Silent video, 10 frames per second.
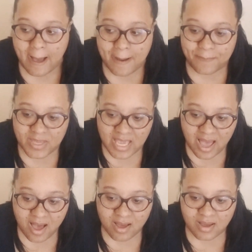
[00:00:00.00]
But
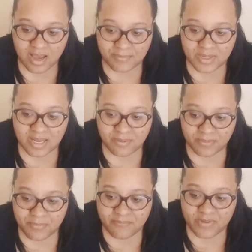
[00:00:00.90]
yeah, I mean,
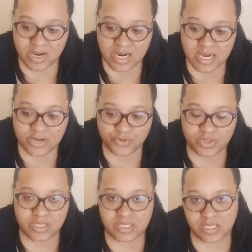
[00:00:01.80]
I'm very
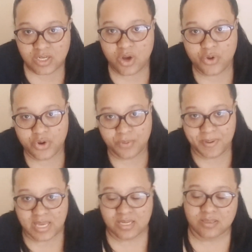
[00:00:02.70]
interested to know your
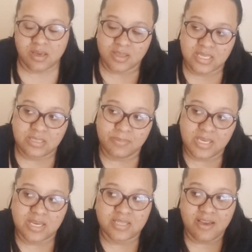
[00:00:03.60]
opinions on this,
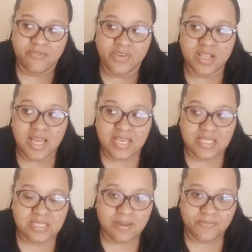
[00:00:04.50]
because I feel like
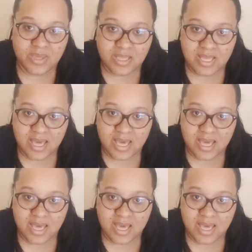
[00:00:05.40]
it's something